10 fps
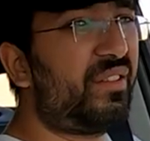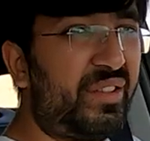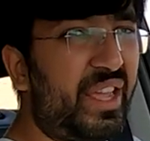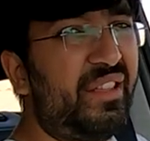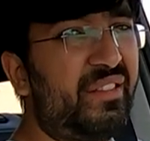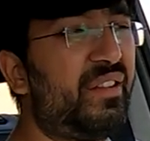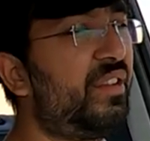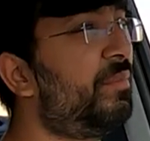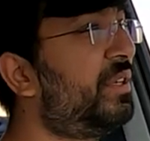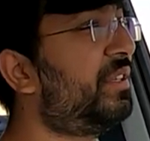this
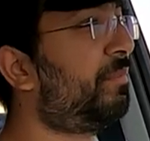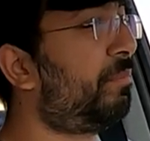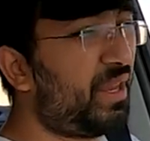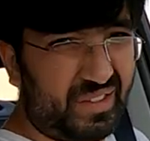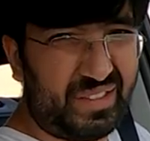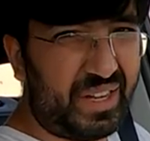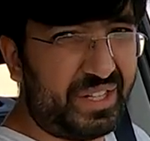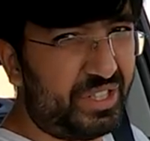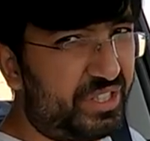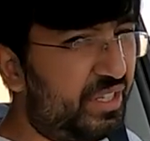limited plus
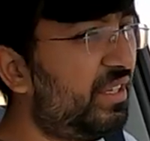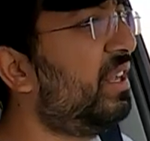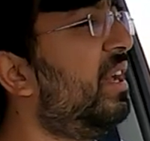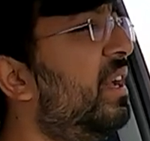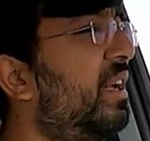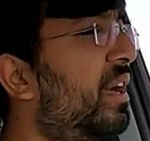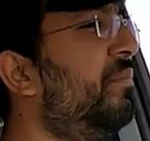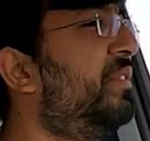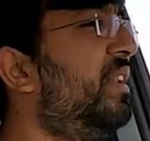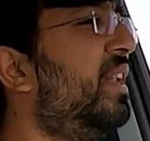edition
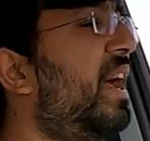comes in